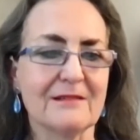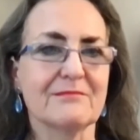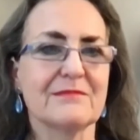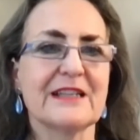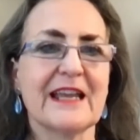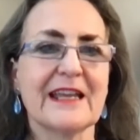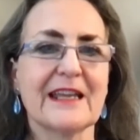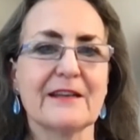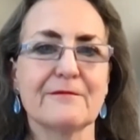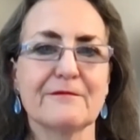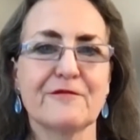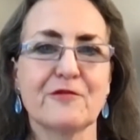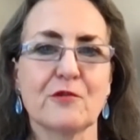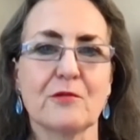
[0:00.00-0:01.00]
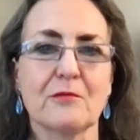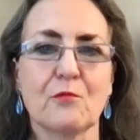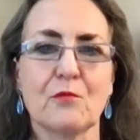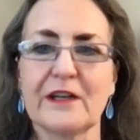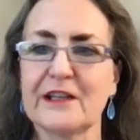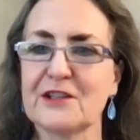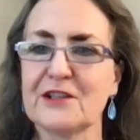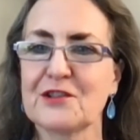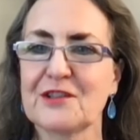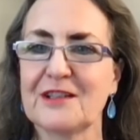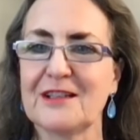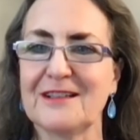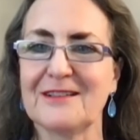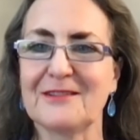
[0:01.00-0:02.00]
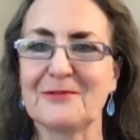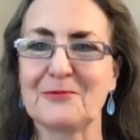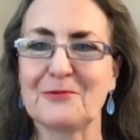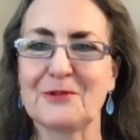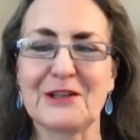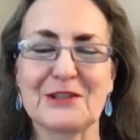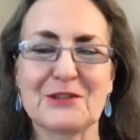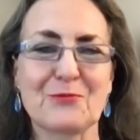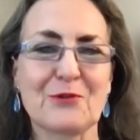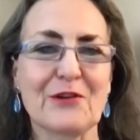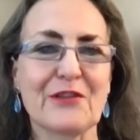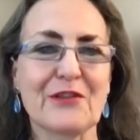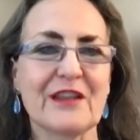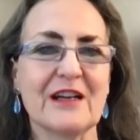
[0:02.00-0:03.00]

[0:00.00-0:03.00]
Take it for what it's worth.